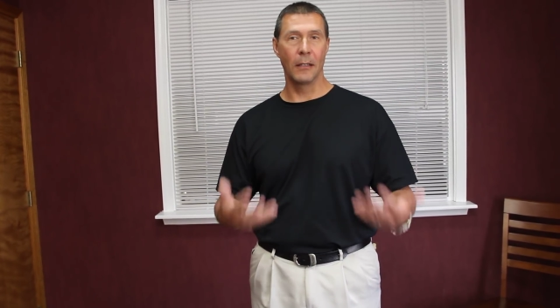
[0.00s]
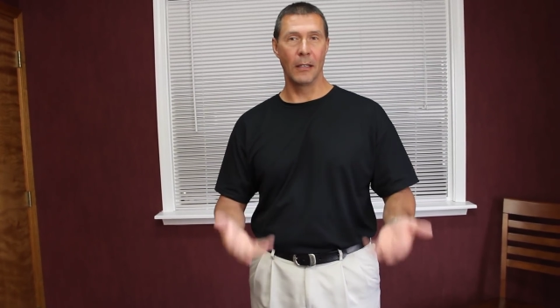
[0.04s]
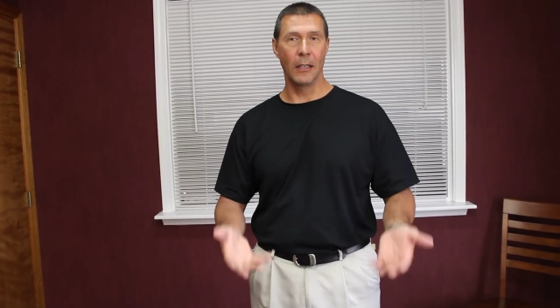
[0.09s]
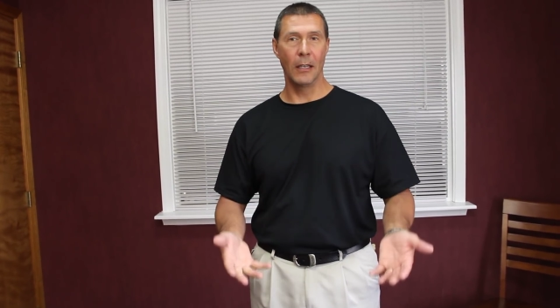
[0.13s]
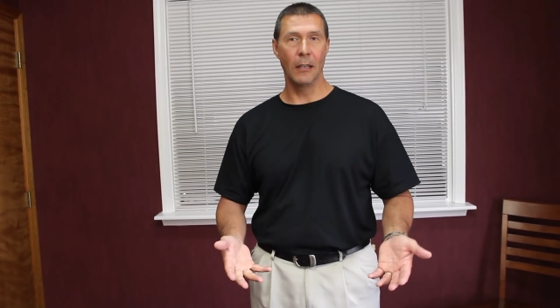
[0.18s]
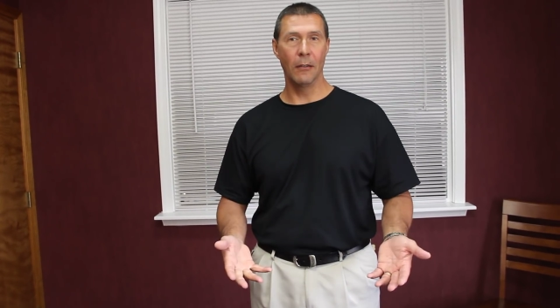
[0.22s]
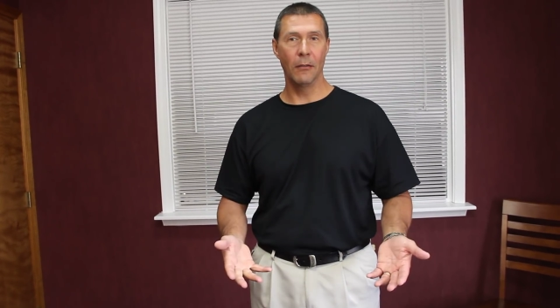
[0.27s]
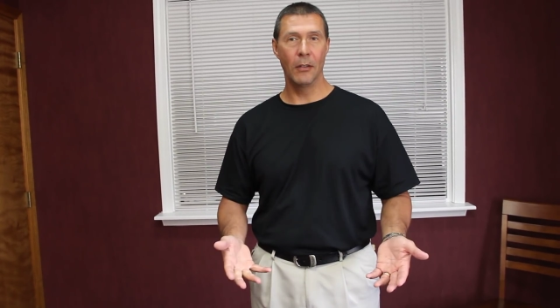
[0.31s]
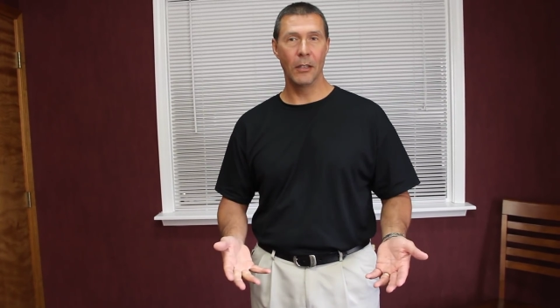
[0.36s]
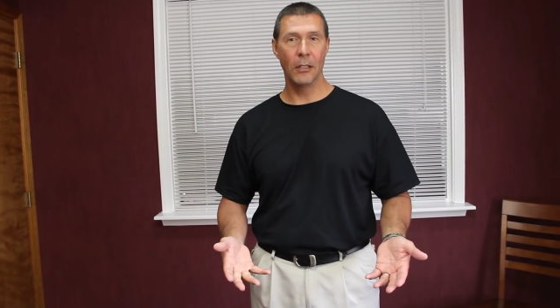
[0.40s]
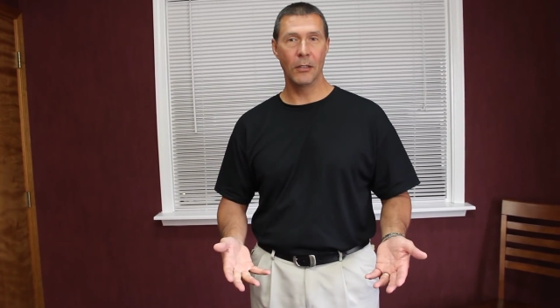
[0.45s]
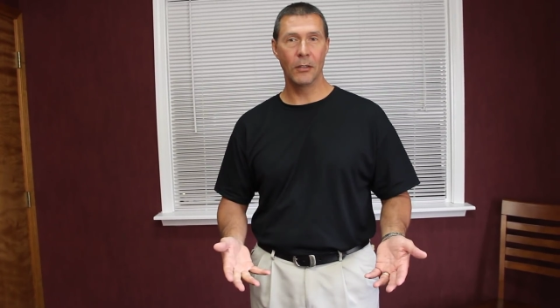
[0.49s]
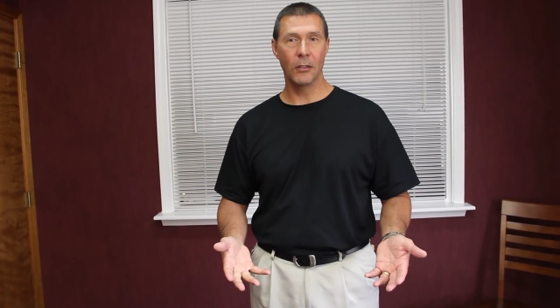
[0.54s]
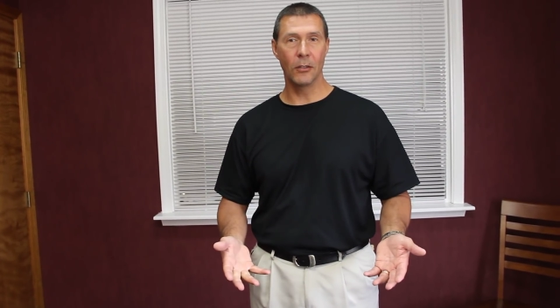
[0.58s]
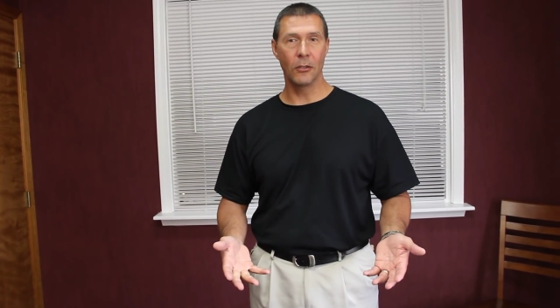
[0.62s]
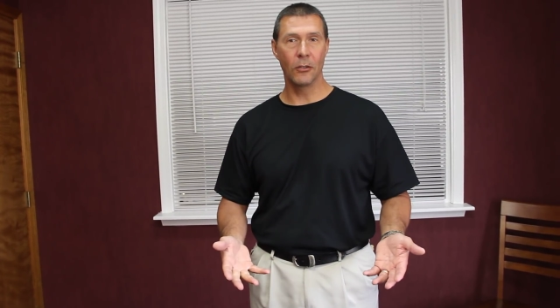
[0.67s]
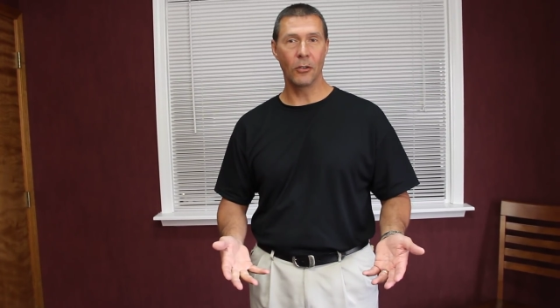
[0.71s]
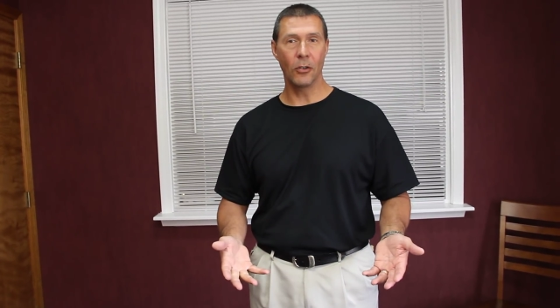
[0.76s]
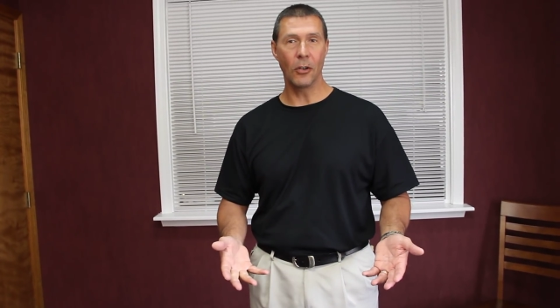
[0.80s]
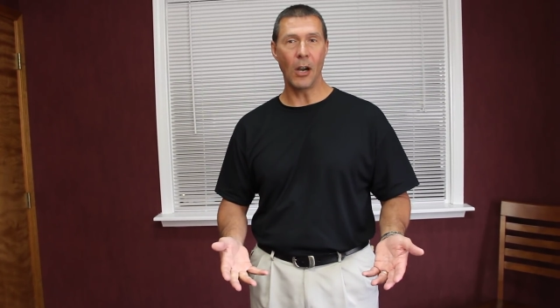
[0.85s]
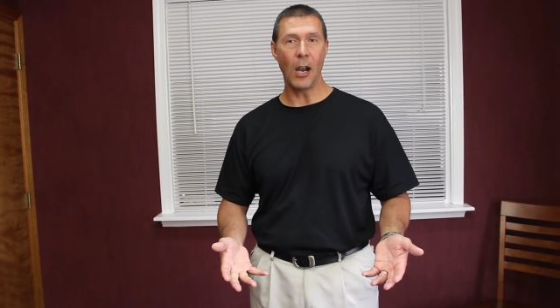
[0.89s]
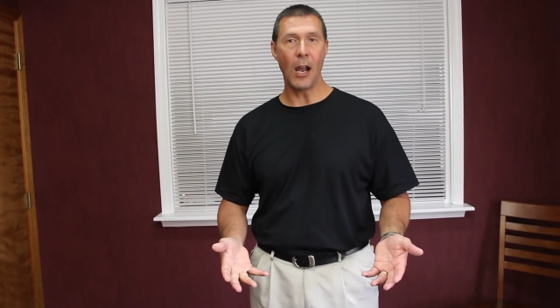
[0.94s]
give this a
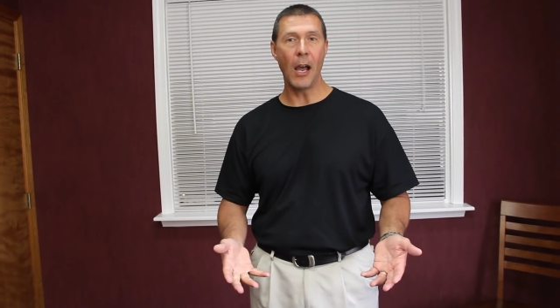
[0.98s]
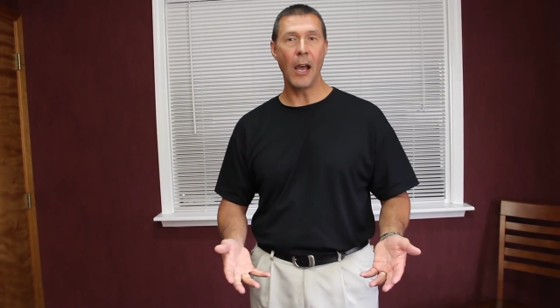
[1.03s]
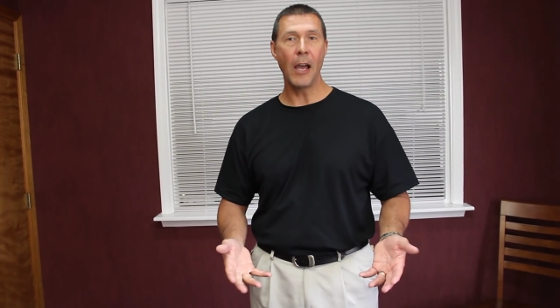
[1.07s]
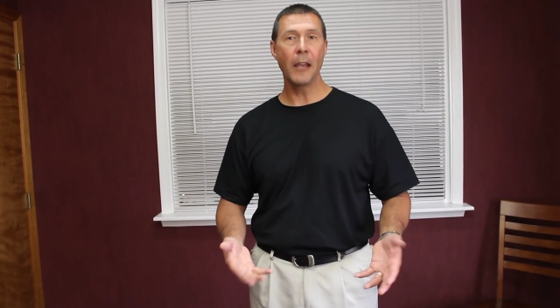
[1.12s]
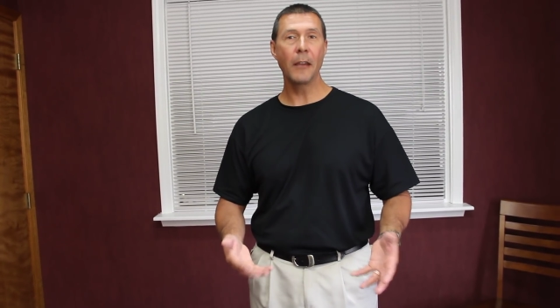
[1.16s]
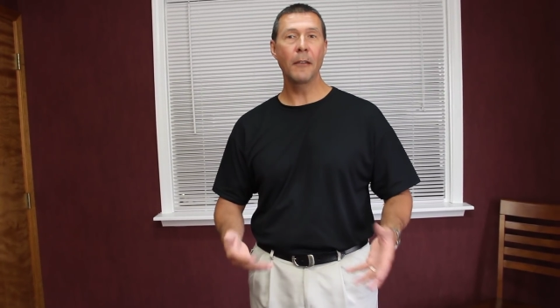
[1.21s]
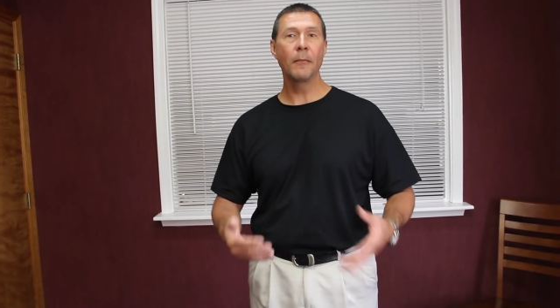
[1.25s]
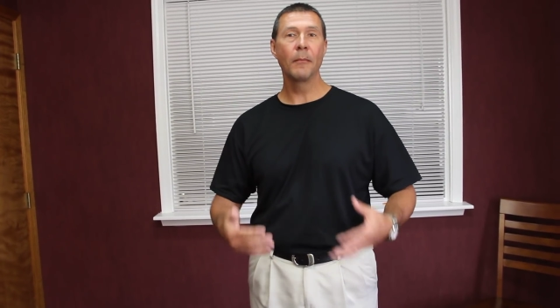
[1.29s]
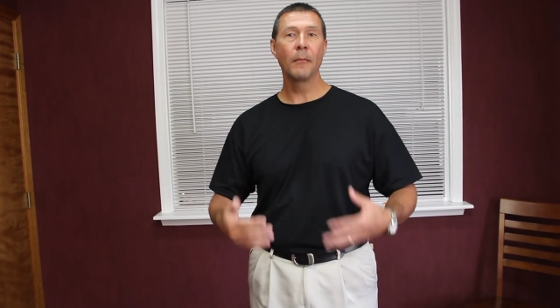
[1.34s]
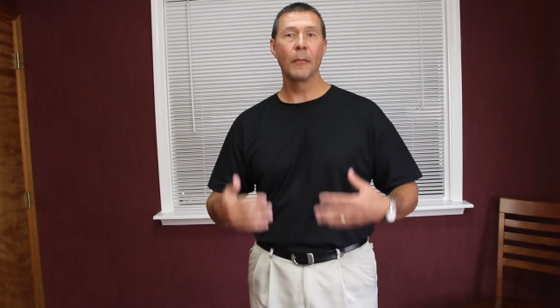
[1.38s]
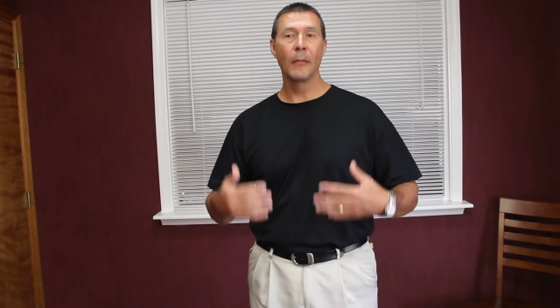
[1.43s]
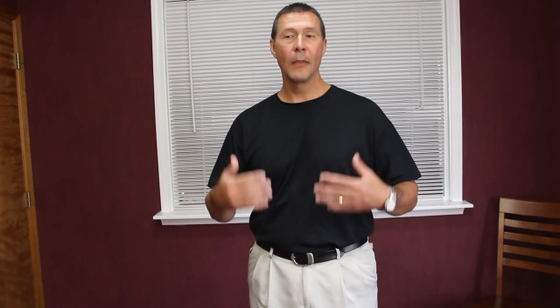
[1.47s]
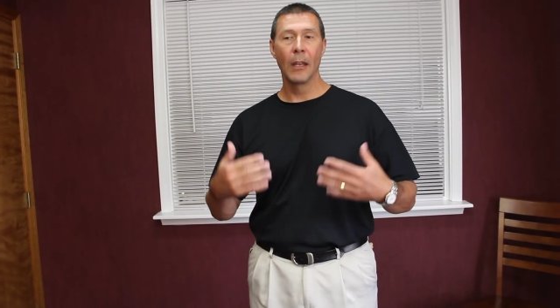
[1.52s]
try.